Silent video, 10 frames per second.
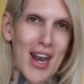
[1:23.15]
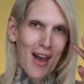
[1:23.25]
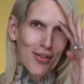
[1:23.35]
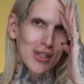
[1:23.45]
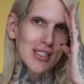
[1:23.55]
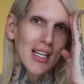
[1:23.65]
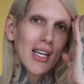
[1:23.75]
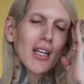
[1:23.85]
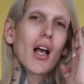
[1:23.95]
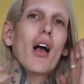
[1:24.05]
never
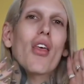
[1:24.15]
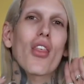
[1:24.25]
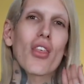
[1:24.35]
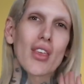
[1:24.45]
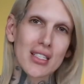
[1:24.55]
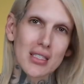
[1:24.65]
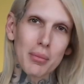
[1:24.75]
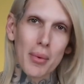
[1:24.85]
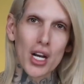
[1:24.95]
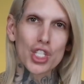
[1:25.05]
seen
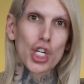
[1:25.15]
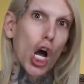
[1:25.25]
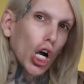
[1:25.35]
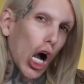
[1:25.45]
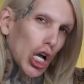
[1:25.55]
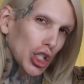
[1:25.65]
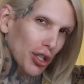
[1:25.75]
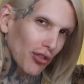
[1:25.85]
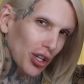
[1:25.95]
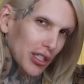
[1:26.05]
this much
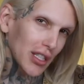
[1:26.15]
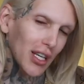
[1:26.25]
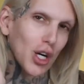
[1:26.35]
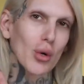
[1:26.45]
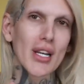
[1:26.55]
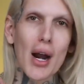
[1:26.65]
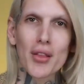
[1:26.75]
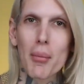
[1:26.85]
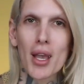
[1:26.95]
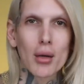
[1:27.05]
controversy go
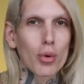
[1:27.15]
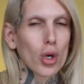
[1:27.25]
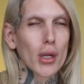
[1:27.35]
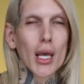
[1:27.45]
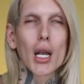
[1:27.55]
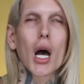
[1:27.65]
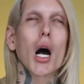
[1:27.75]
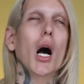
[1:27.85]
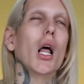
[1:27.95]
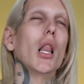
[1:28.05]
down in the makeup world in
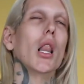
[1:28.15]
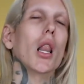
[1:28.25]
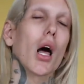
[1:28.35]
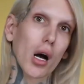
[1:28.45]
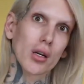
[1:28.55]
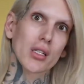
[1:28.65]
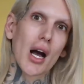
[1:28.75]
a long